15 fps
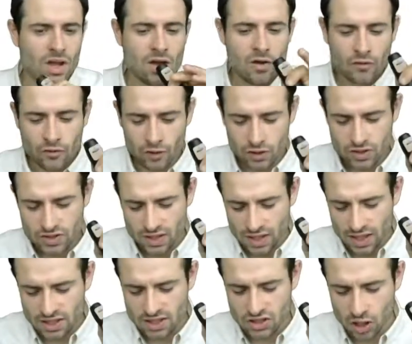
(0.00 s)
First,
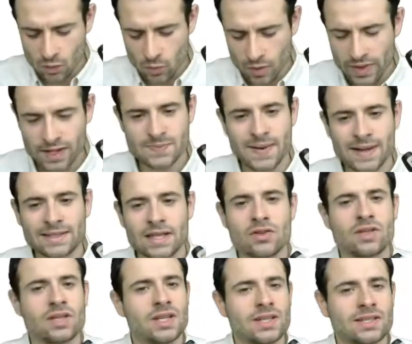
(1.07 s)
let's start with expected
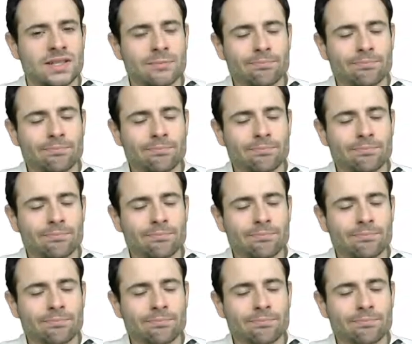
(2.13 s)
utility.